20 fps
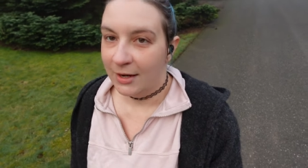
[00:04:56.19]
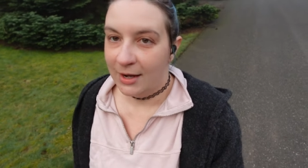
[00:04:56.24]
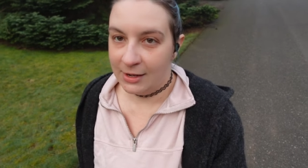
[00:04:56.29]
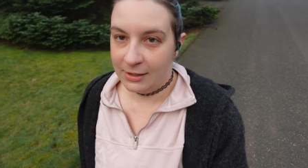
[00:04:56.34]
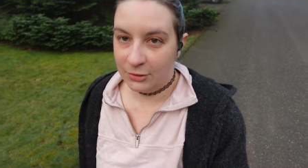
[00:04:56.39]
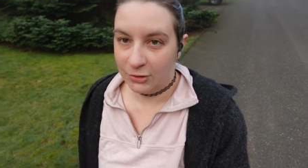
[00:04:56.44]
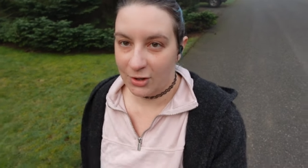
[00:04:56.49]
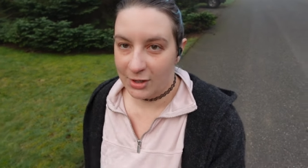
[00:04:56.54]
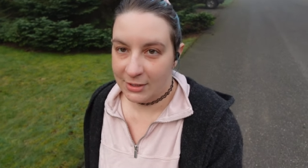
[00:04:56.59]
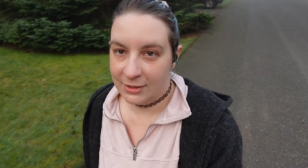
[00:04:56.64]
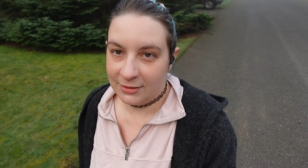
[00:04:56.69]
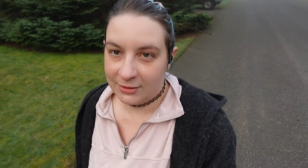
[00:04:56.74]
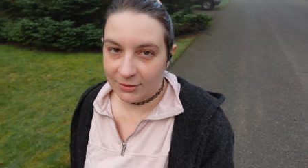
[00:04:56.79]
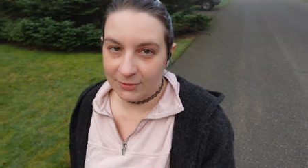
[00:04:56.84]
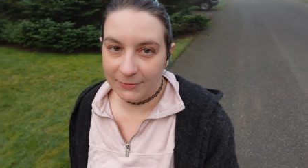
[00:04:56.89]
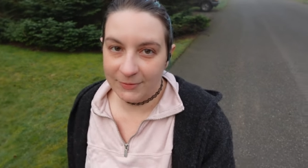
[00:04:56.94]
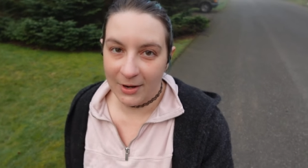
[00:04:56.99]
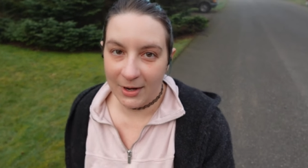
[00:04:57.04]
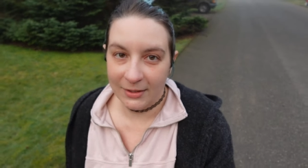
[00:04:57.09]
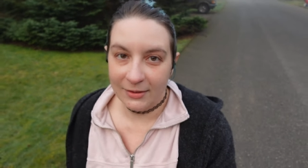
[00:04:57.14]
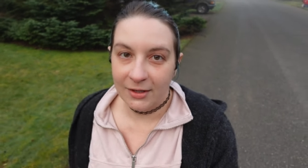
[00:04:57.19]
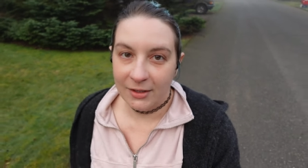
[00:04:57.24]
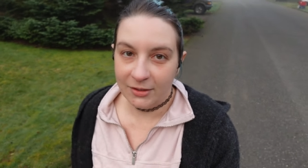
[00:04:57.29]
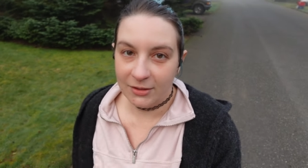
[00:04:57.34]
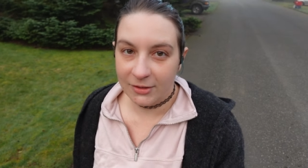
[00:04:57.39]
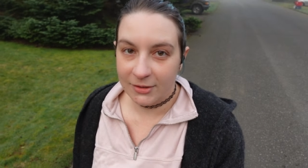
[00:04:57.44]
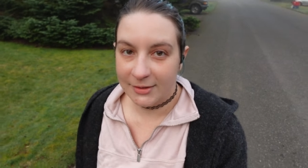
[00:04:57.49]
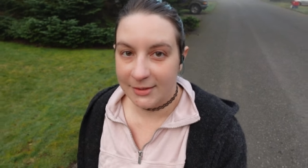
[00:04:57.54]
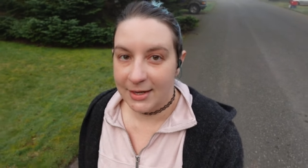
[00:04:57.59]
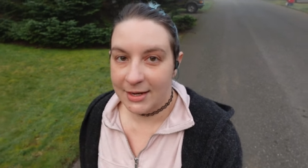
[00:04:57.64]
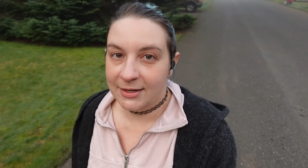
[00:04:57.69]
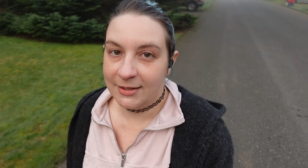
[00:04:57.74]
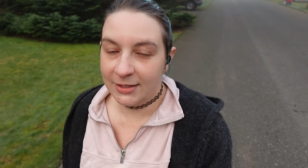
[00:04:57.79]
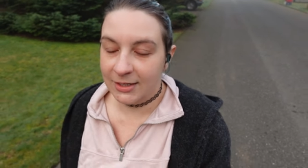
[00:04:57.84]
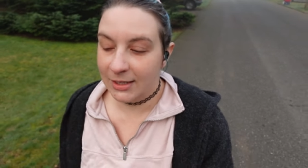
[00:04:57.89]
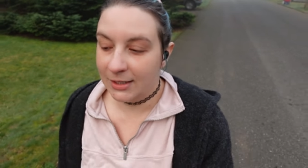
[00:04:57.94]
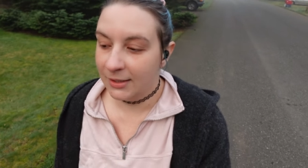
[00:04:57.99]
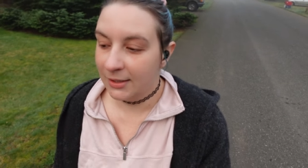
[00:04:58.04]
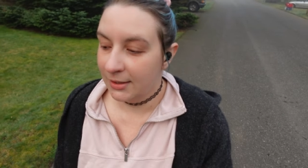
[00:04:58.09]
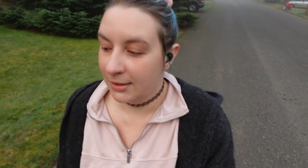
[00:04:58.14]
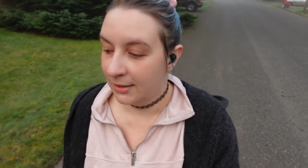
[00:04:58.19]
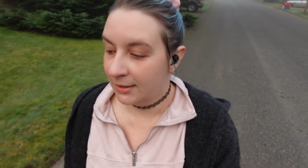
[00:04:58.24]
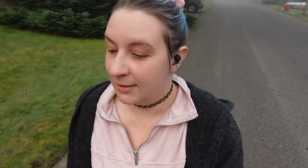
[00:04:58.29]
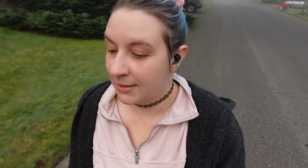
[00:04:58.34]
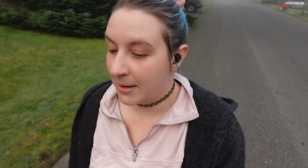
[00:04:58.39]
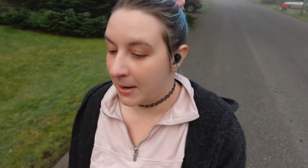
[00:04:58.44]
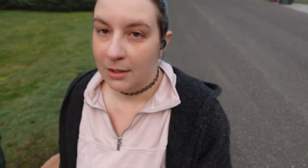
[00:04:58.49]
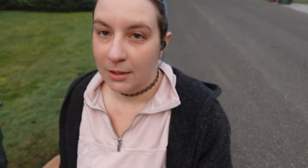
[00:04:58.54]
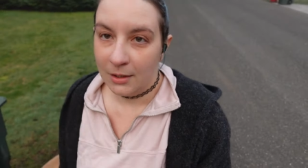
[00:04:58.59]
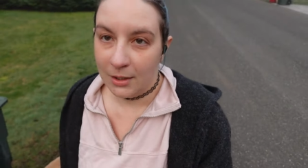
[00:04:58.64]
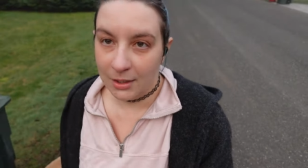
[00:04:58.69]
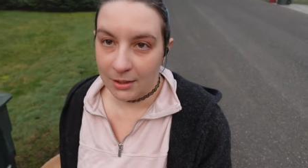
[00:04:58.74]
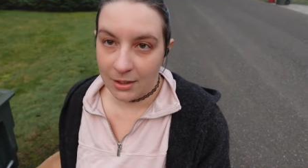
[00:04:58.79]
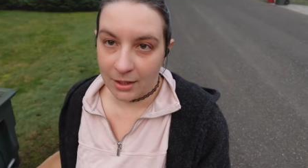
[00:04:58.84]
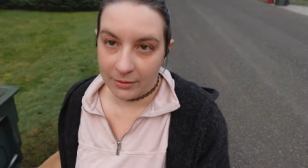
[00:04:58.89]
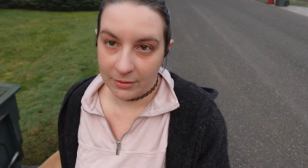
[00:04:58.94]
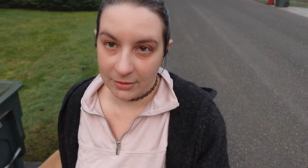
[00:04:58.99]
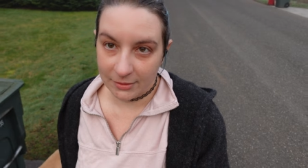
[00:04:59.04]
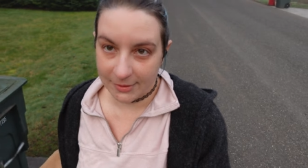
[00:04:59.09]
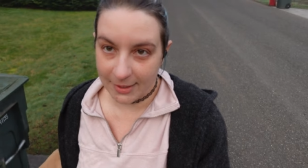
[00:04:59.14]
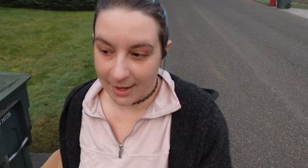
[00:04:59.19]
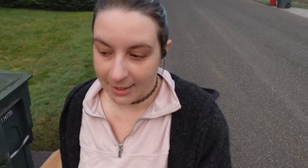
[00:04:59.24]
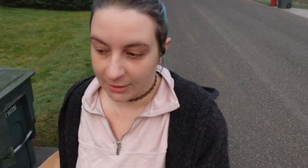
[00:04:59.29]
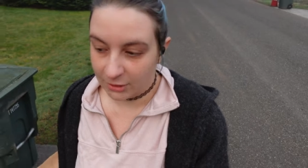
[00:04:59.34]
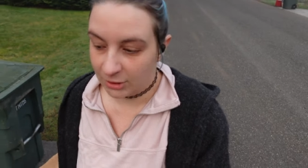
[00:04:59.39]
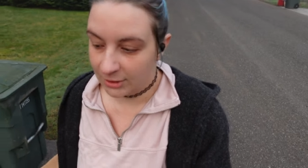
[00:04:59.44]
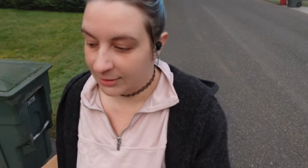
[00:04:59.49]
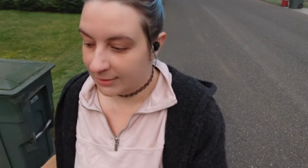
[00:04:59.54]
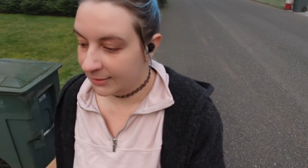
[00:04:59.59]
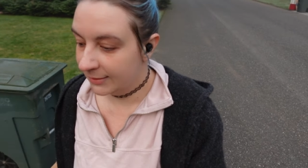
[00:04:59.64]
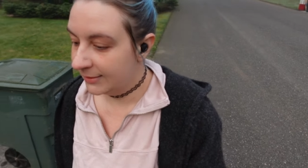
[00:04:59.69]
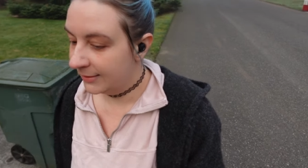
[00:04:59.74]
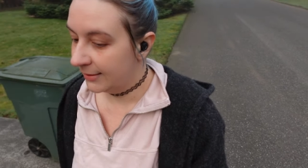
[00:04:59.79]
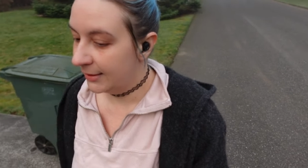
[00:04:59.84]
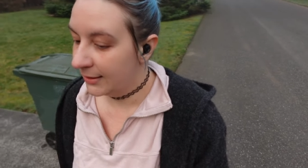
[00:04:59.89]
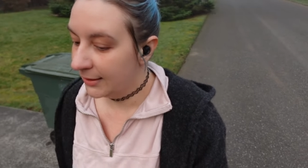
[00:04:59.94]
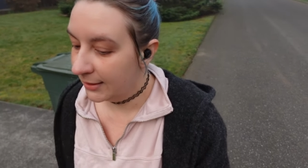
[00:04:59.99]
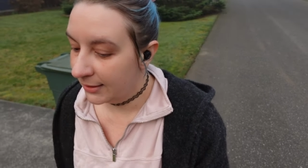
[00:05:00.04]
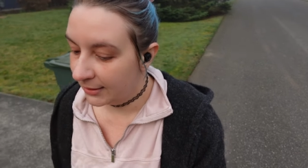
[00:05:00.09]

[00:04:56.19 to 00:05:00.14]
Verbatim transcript: and trying to find understanding in others' actions